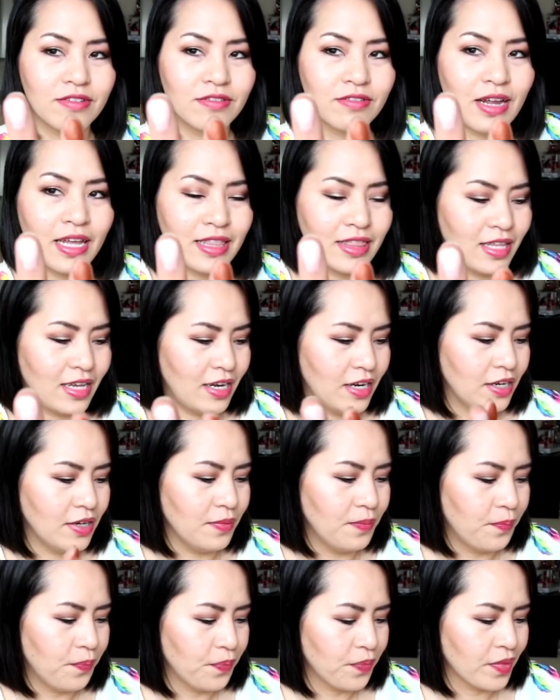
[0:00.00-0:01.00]
right
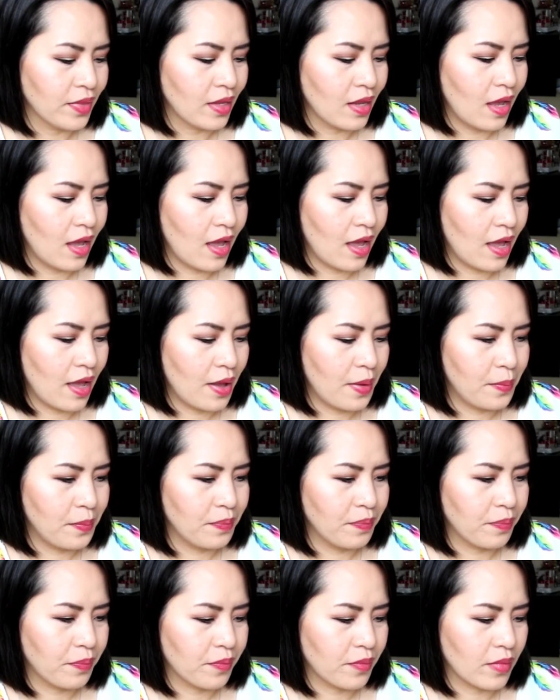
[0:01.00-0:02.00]
there.
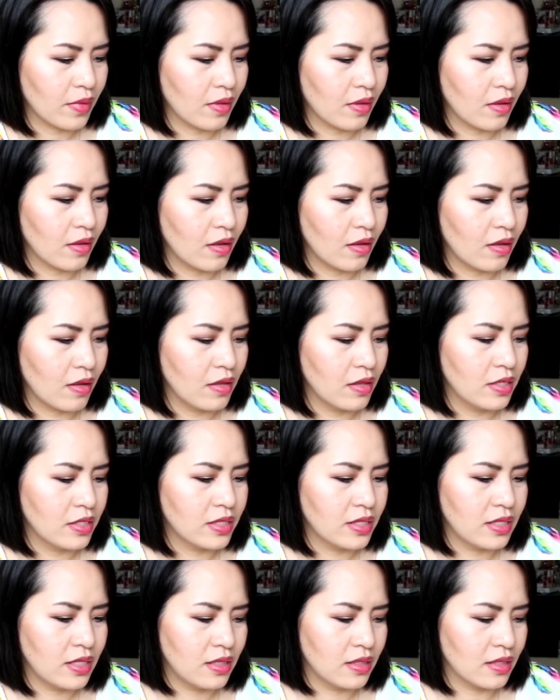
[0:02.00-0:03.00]
I
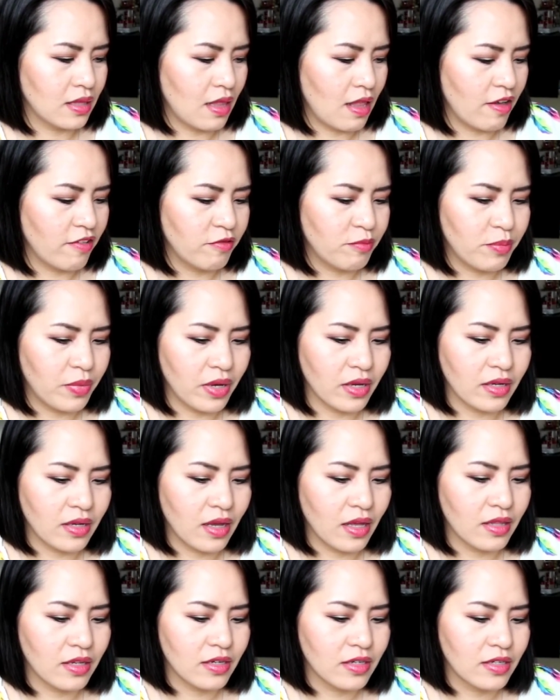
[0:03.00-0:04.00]
see this Love Bug
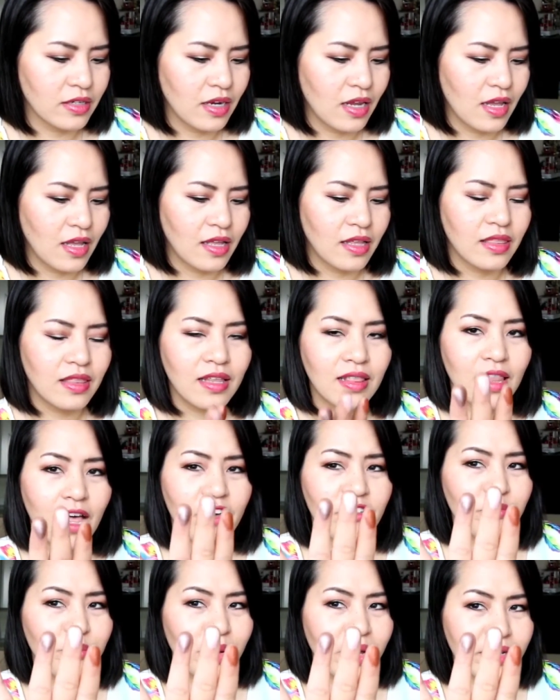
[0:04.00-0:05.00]
color. The
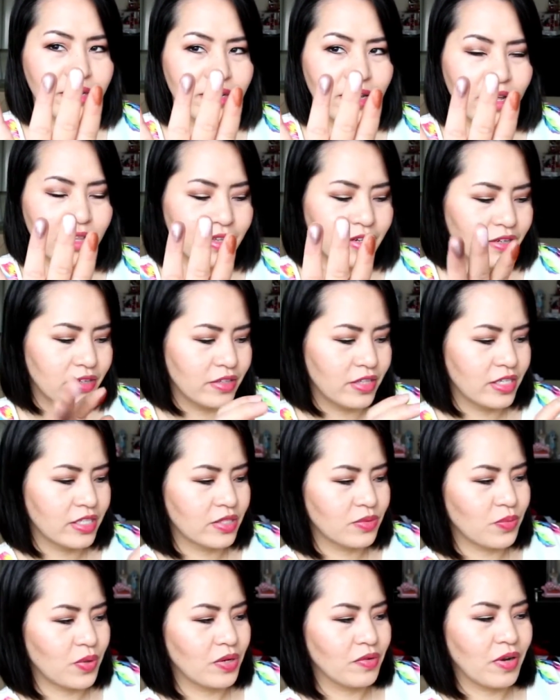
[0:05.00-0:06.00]
Love Bug color,
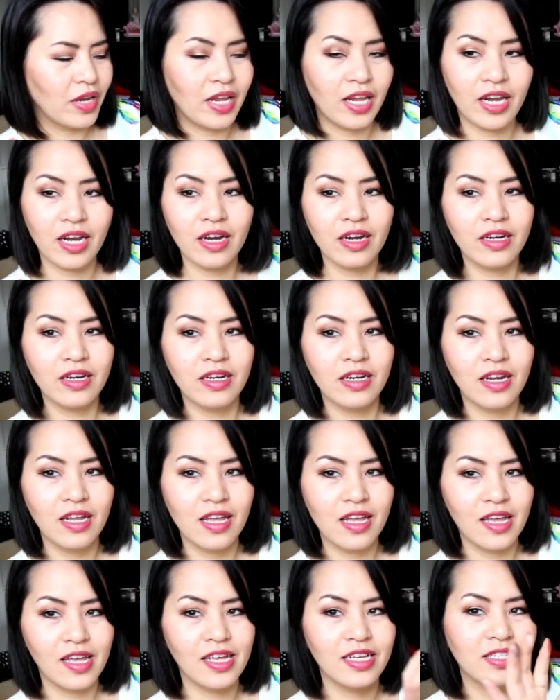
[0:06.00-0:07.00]
this one right here,
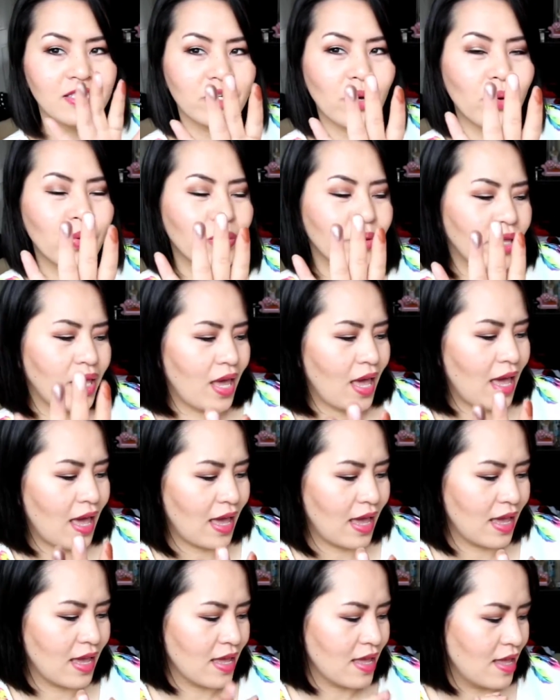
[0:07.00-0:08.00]
is
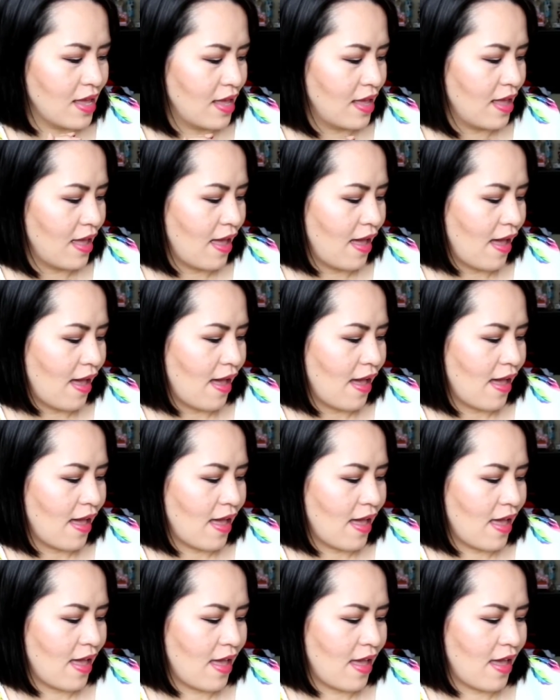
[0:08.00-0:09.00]
okay.
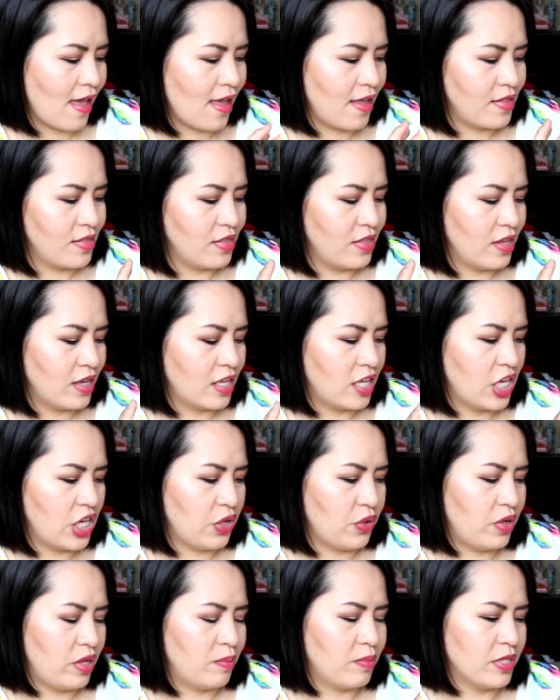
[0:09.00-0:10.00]
And the
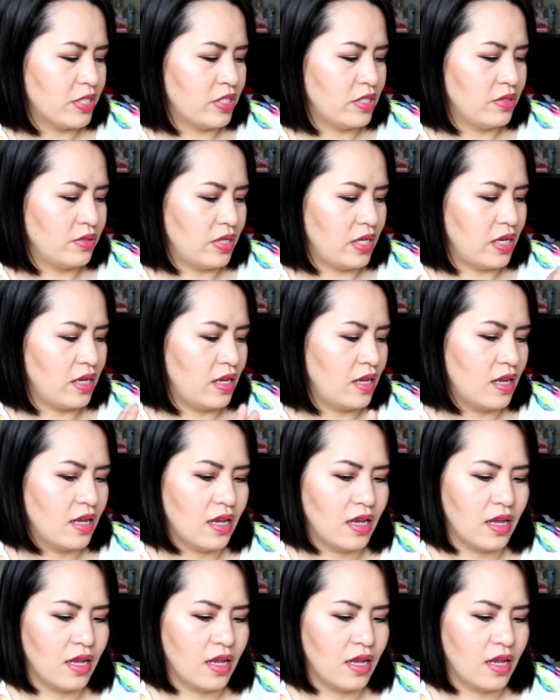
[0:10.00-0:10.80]
Cutie Patootie,